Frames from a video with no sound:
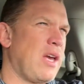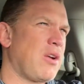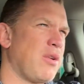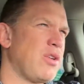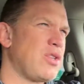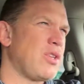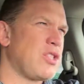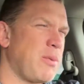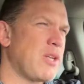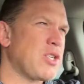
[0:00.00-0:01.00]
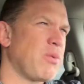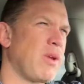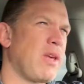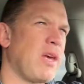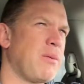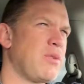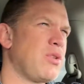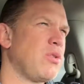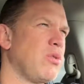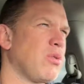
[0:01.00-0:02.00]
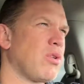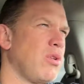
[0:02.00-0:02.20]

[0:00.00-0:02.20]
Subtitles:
acreage, especially when it came to